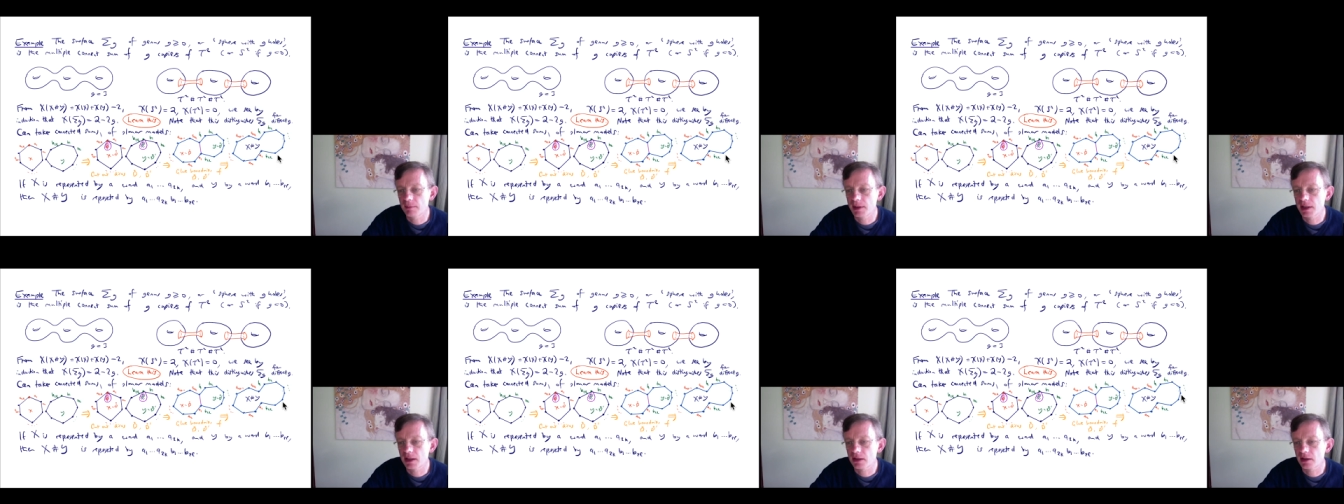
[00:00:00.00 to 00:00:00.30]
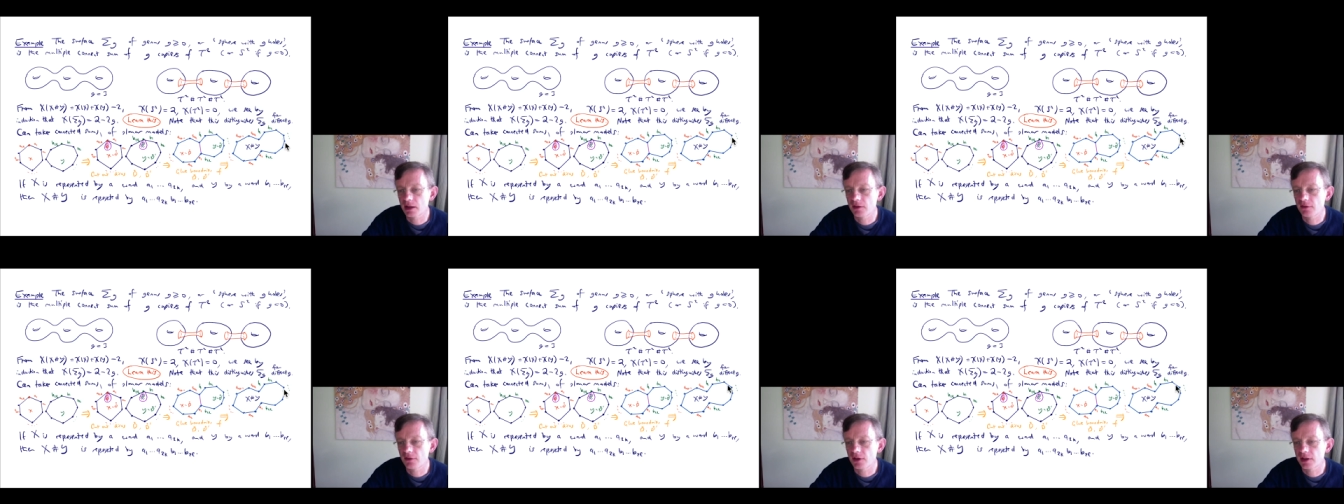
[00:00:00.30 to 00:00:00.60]
are being
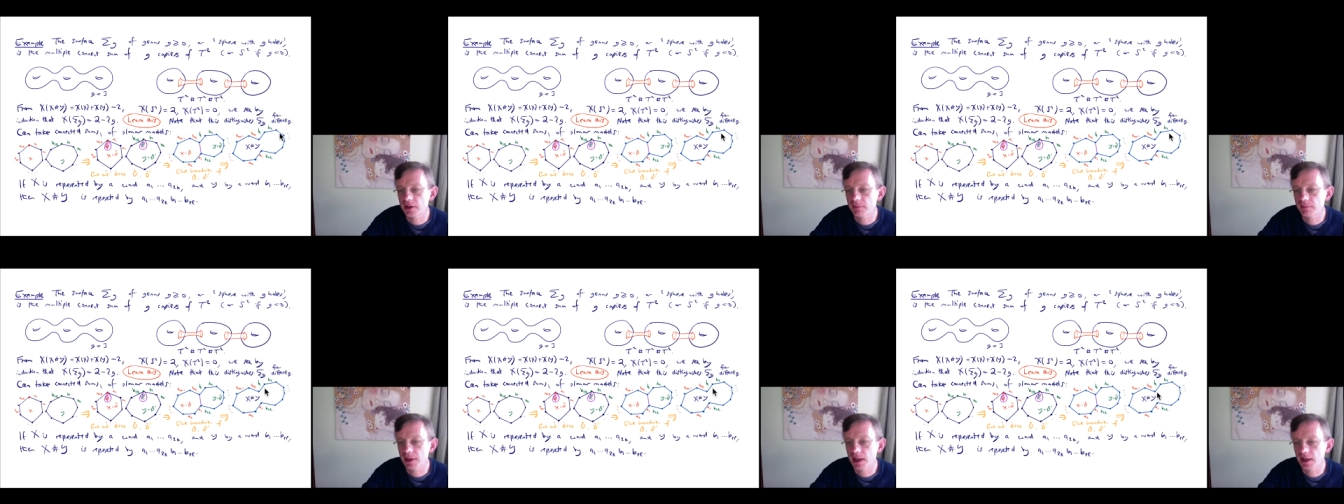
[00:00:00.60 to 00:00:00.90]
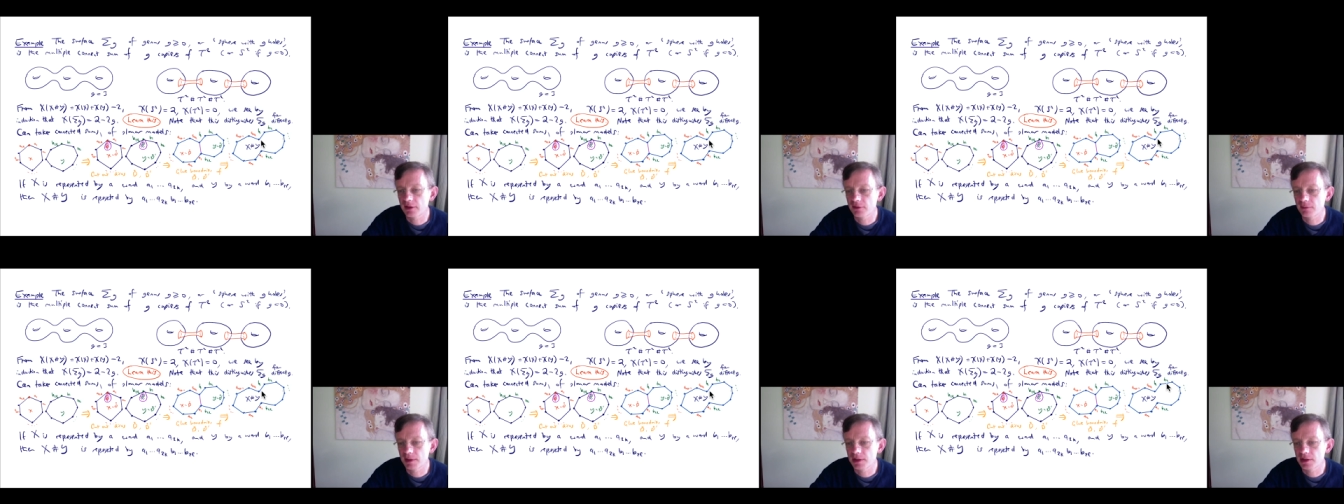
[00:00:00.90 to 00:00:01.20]
identified in
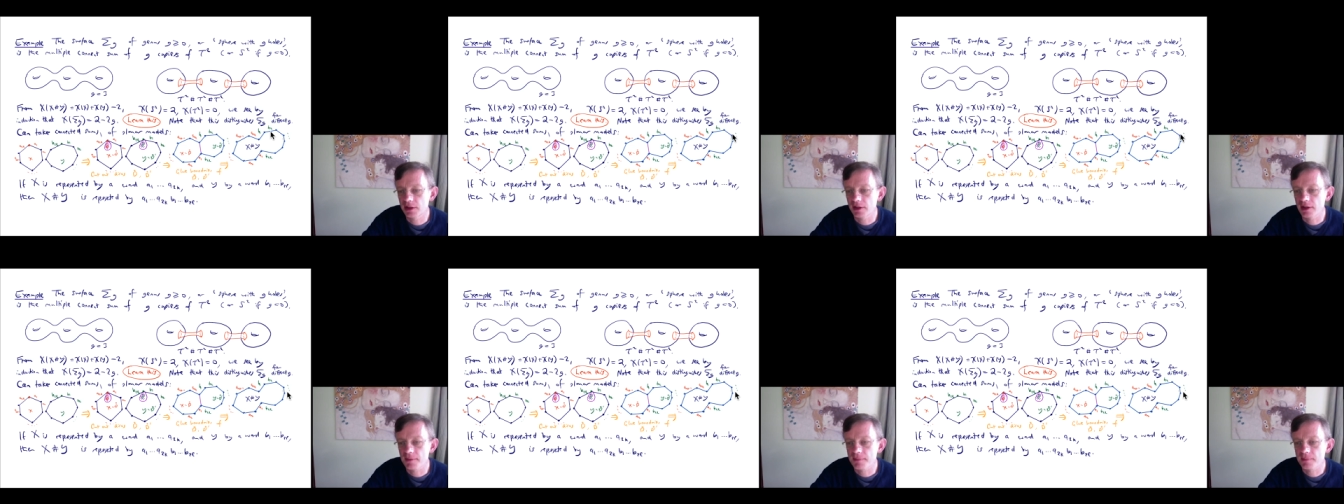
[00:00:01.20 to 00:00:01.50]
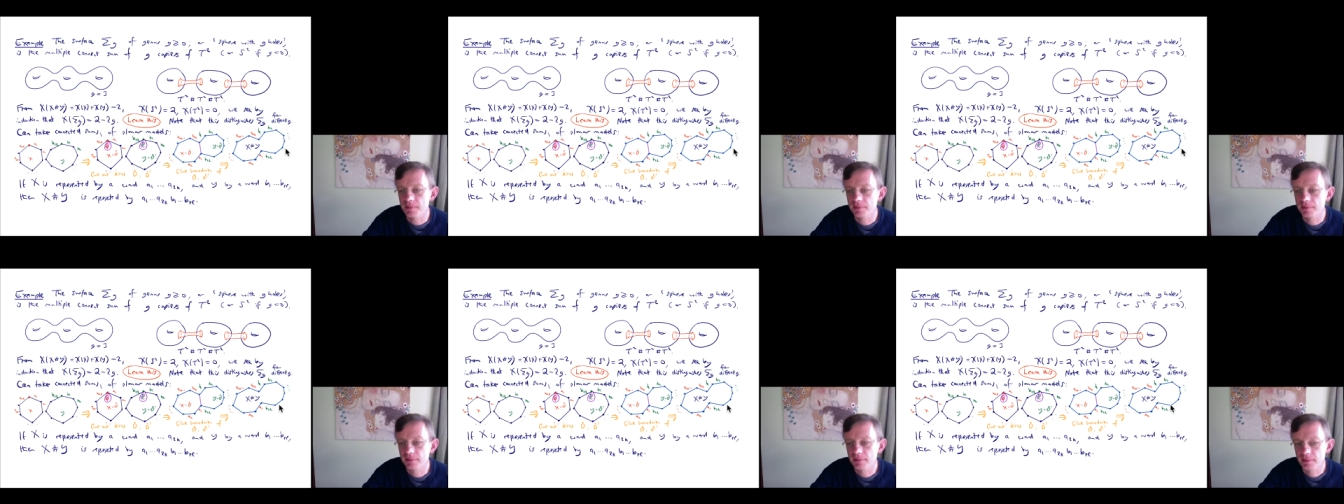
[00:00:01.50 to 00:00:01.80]
pairs from each other.
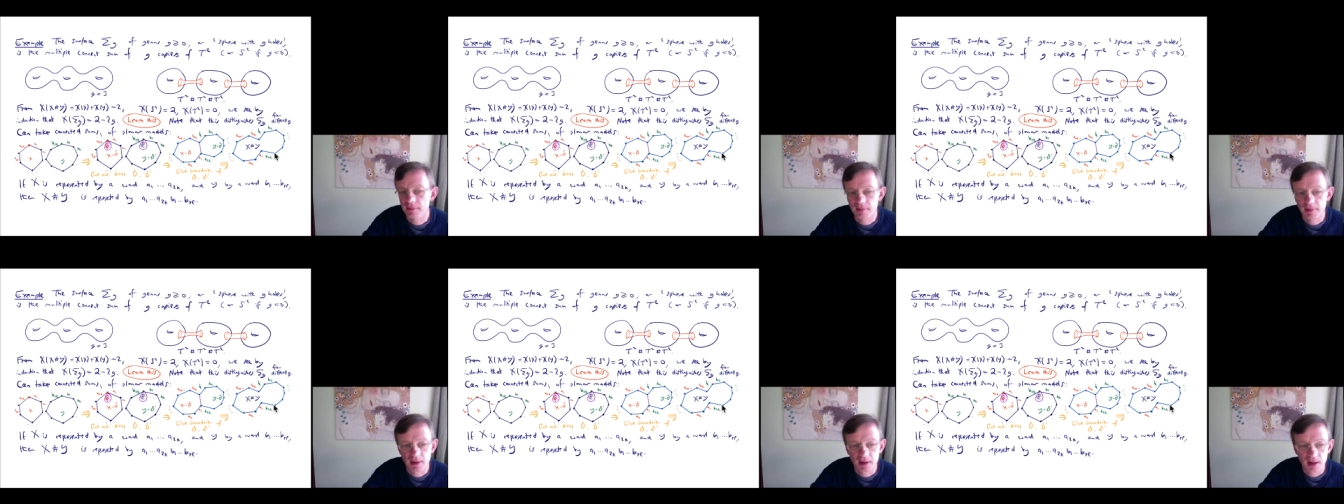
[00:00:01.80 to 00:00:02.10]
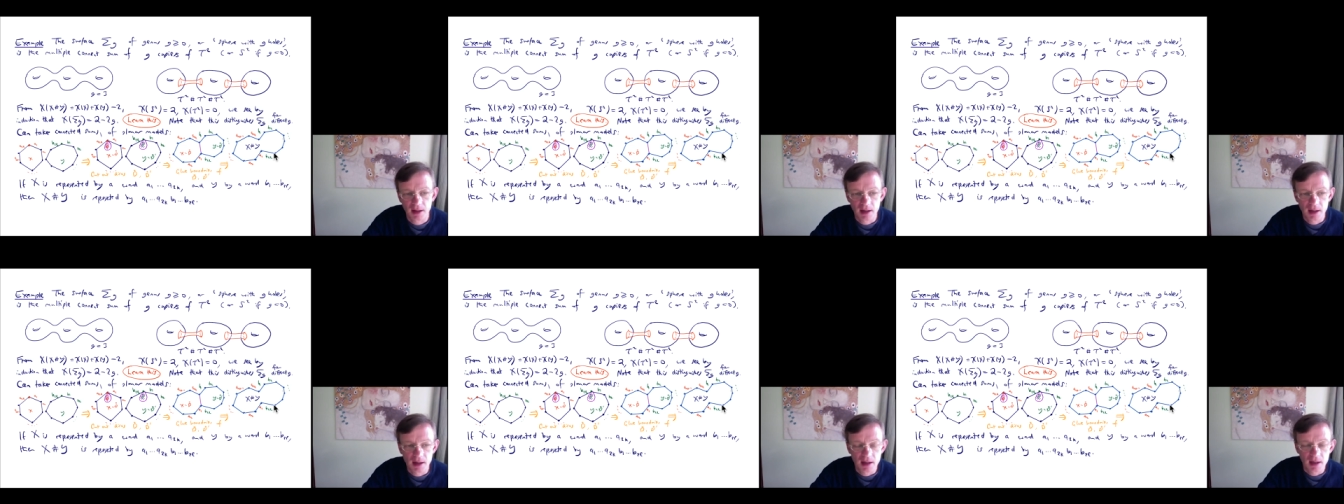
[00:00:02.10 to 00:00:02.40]

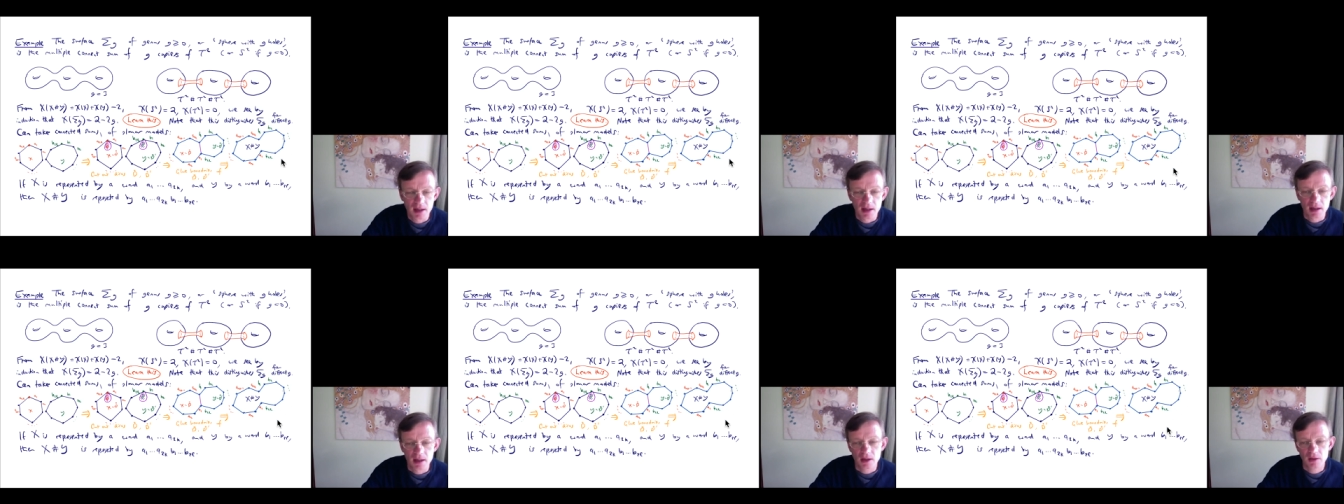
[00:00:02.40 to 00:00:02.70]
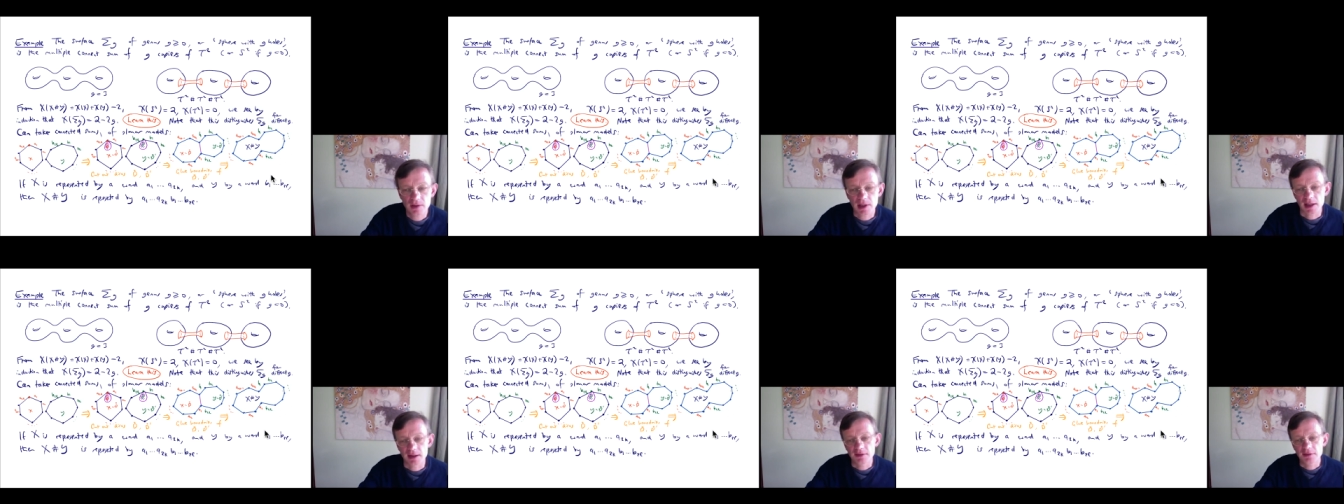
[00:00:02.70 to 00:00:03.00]

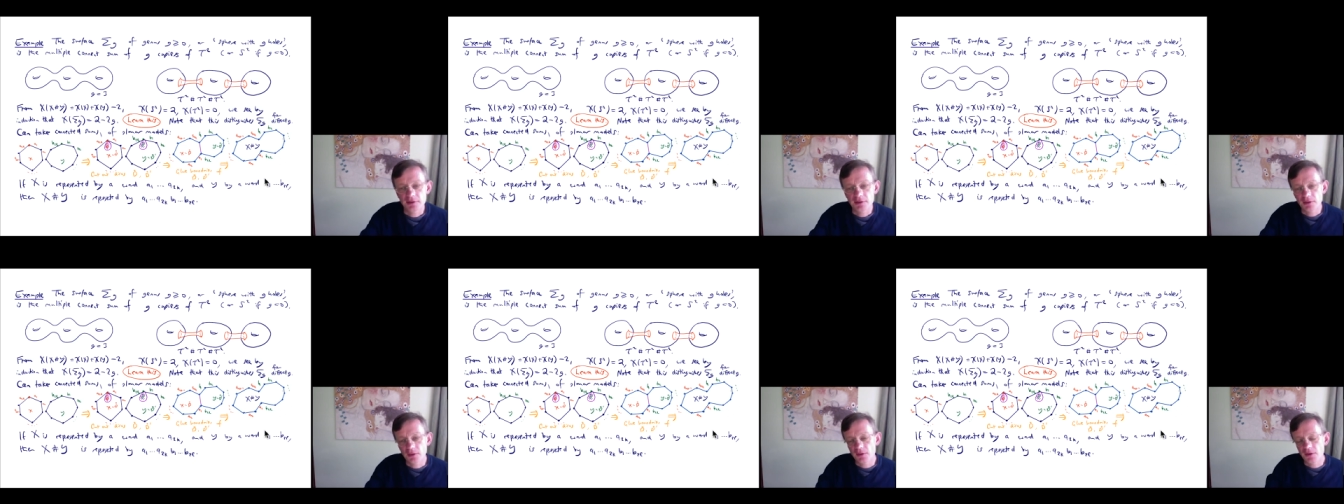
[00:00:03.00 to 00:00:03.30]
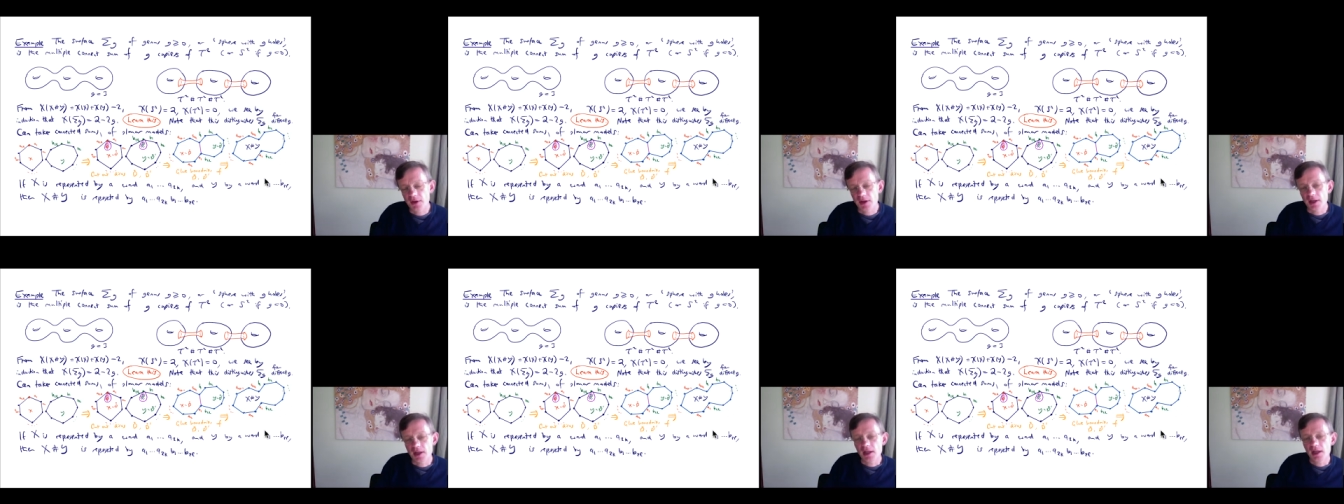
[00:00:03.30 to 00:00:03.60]
Okay, so
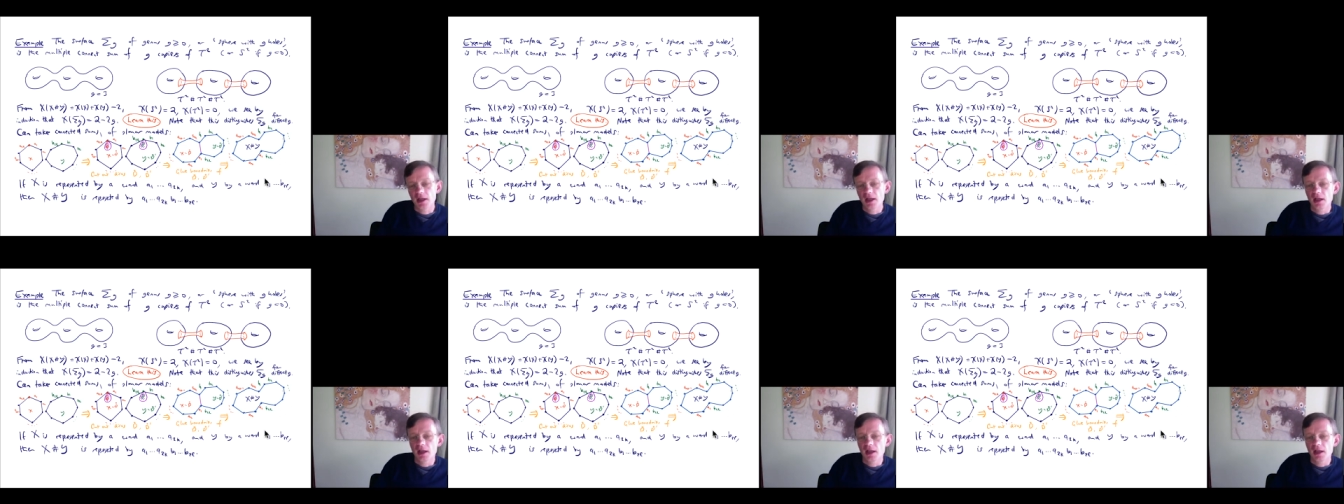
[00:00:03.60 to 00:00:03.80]
the